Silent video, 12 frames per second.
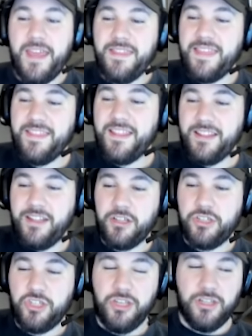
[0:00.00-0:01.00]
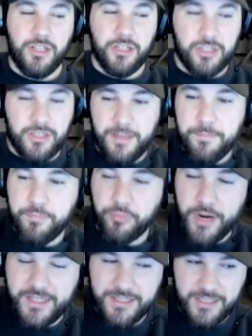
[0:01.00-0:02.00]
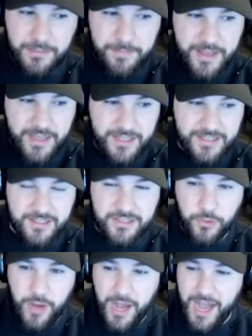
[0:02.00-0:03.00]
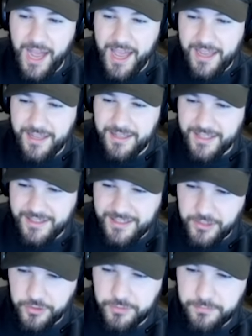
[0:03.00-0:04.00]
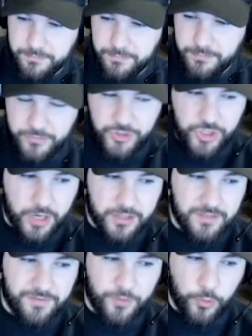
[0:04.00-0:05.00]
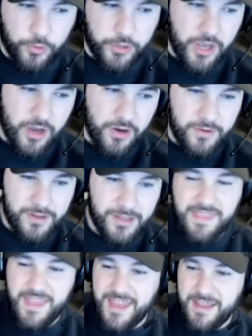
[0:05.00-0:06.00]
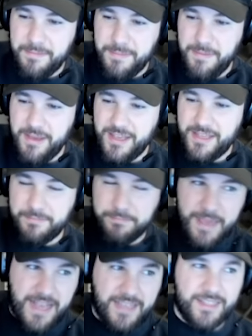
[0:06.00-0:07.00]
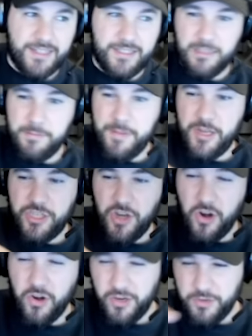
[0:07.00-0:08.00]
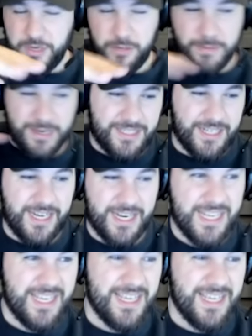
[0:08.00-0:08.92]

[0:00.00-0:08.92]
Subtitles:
And then the little it breaks a little bit because it's so hot, like the little chunks of Oreo, and then it makes it a little bit dark when you mix it in.